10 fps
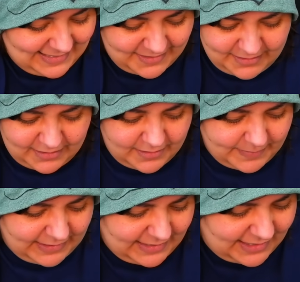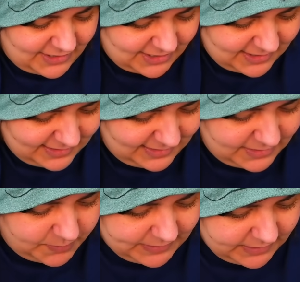Let's, oh my gosh.
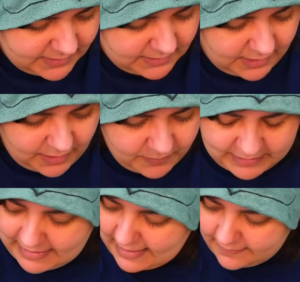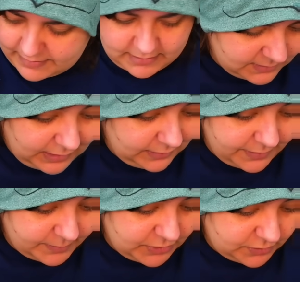This one does not want to have it. None of
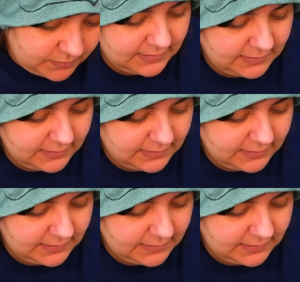them do.